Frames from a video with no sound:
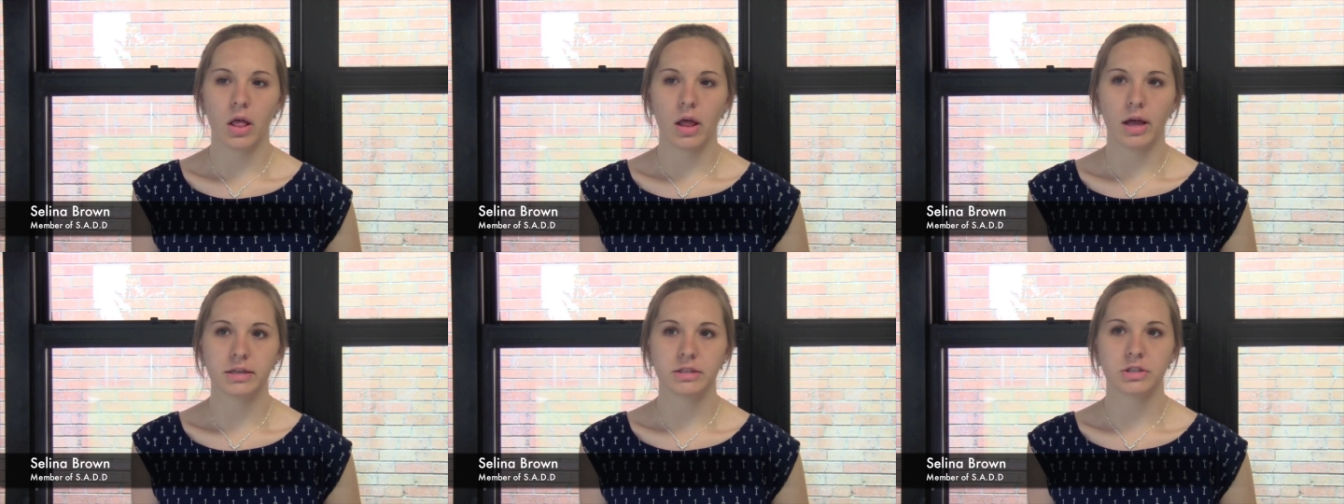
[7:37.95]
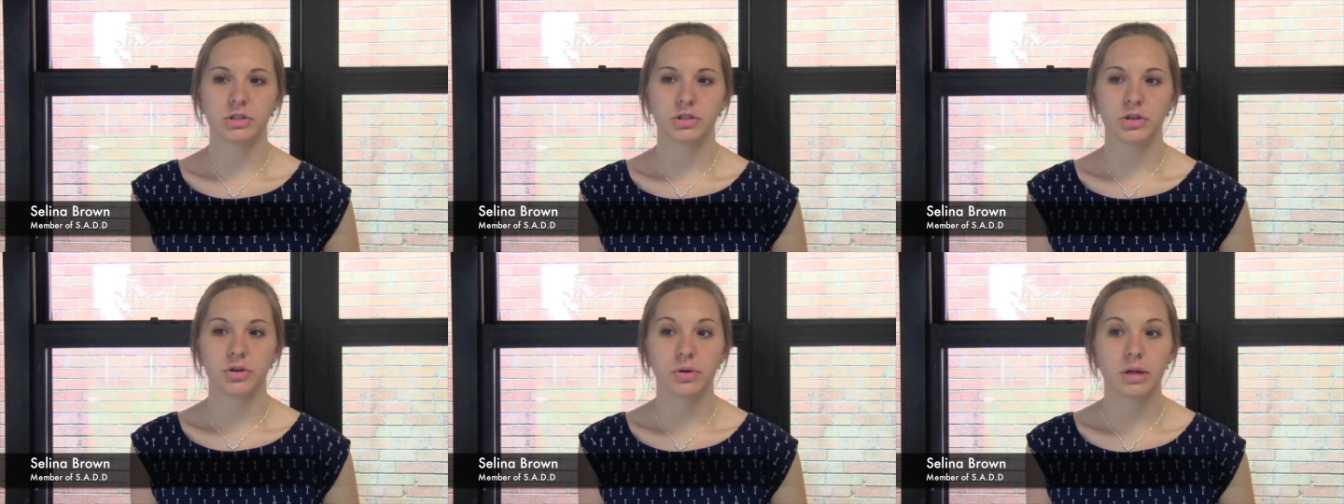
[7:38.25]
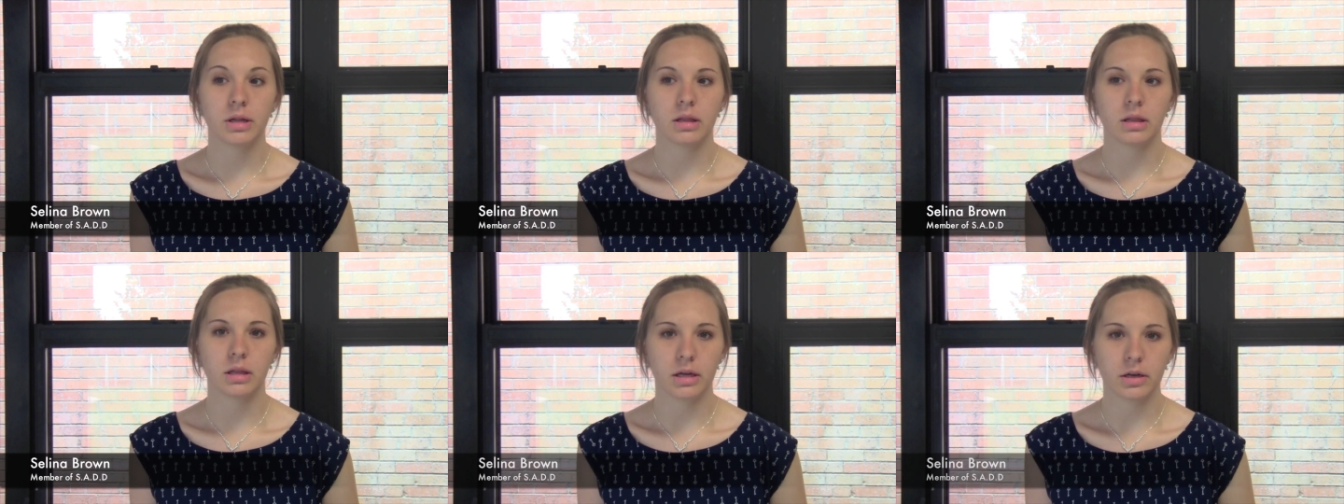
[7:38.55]
like
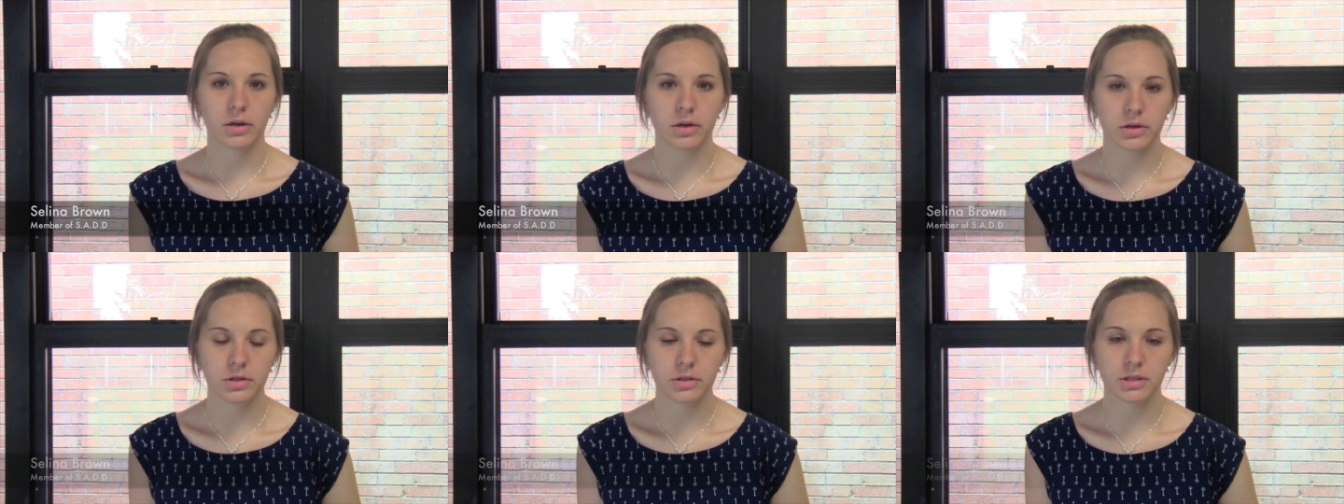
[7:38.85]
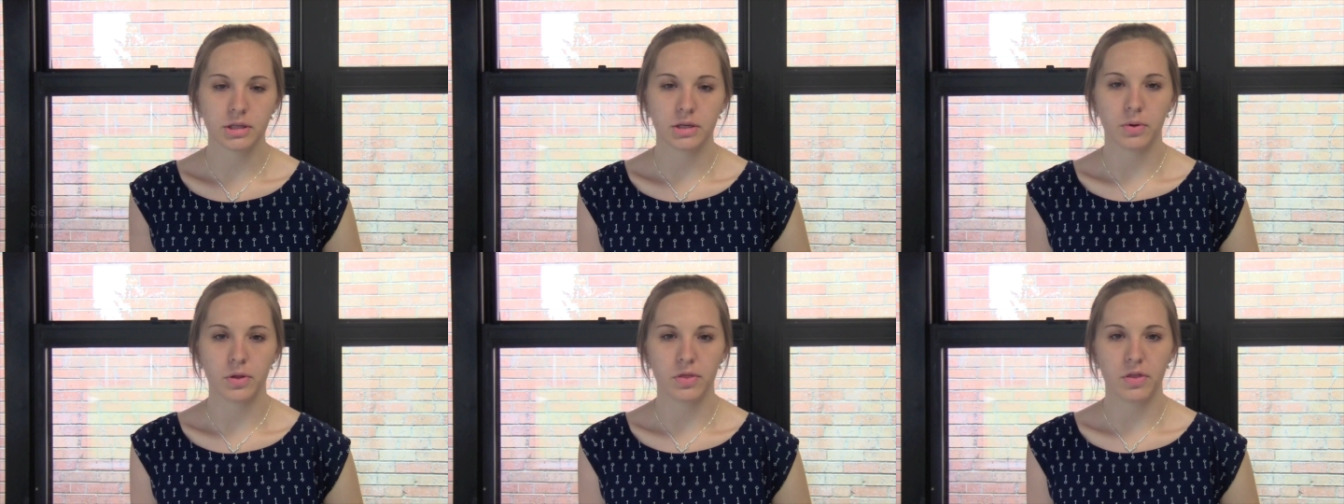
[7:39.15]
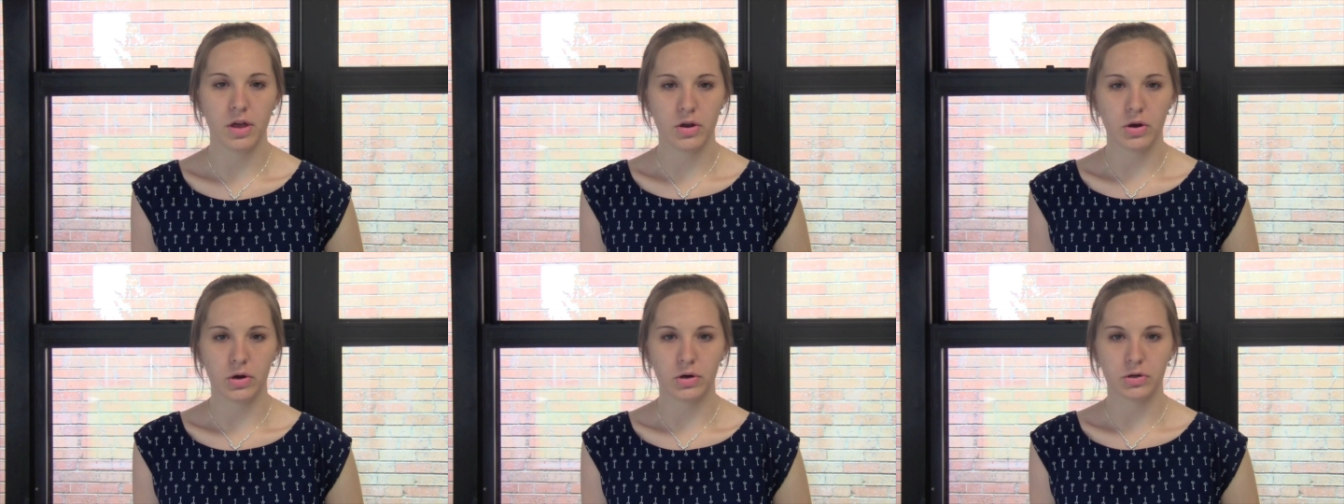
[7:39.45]
student leaders like
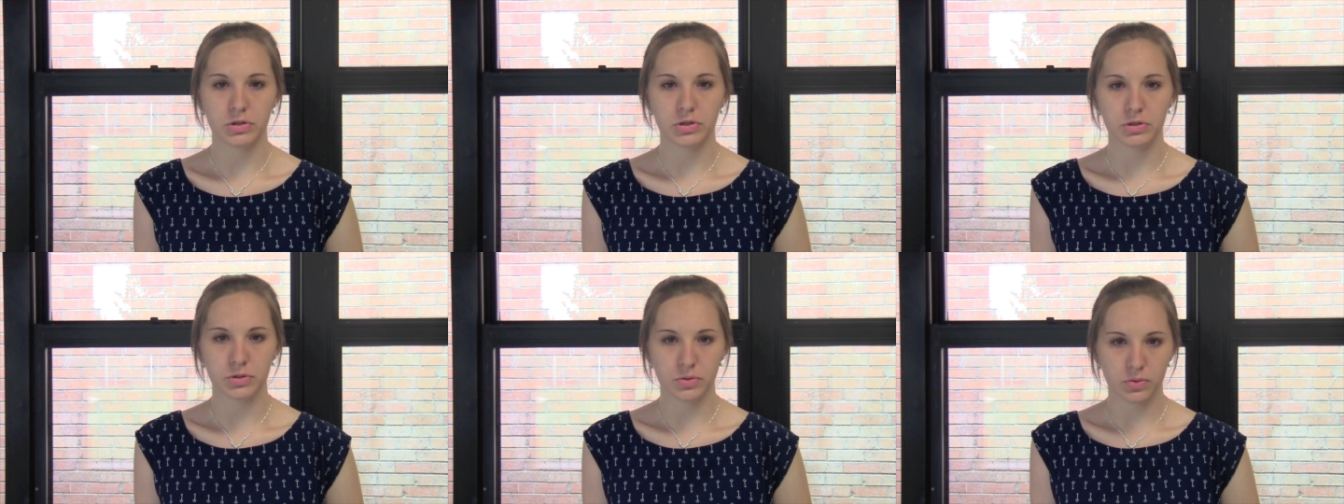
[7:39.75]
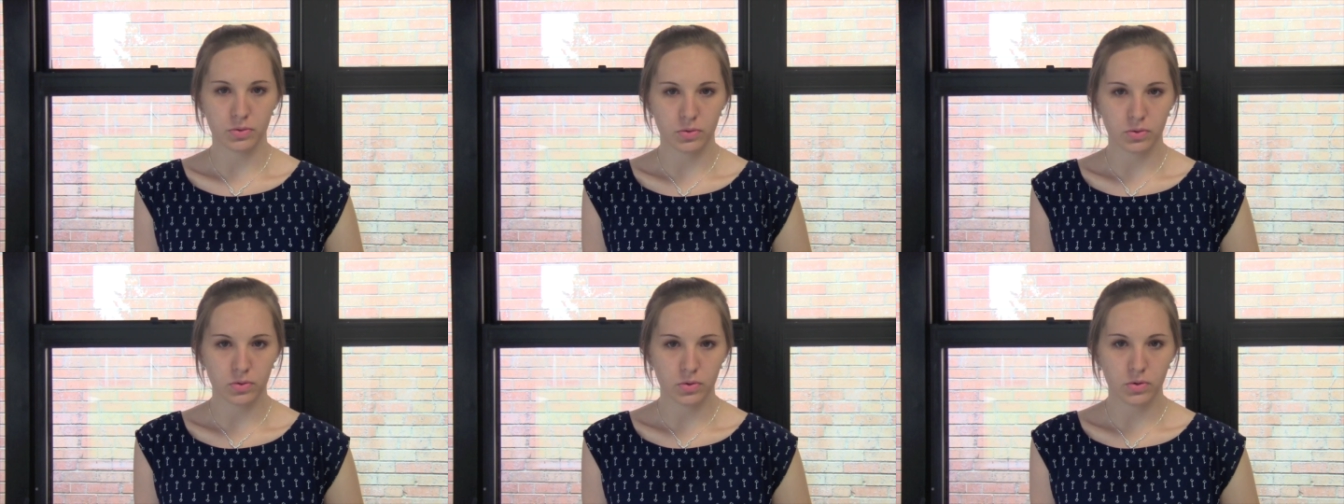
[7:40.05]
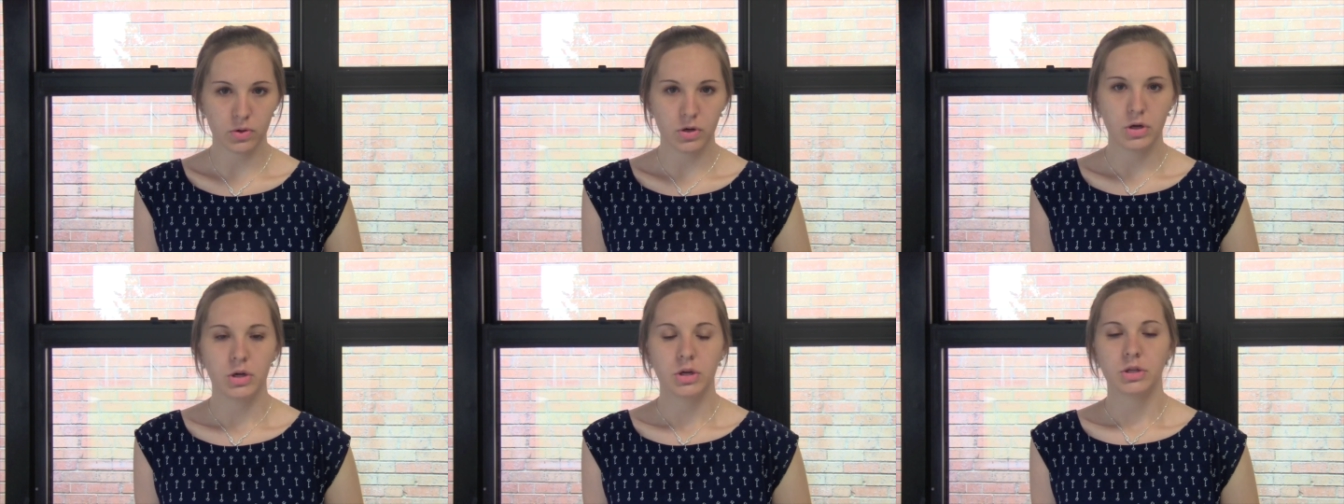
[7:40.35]
within our
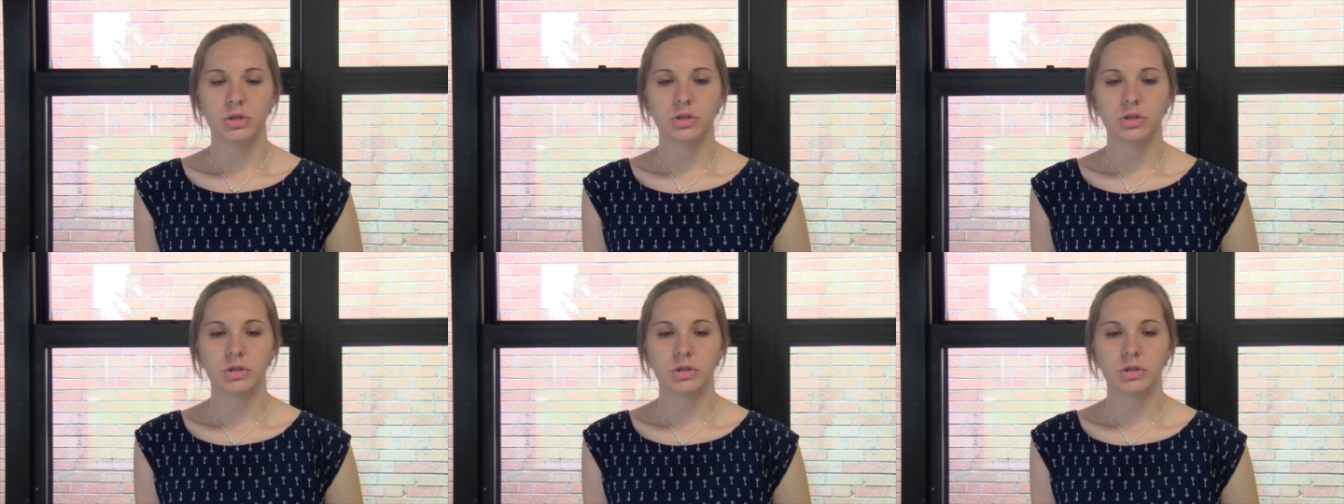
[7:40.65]
school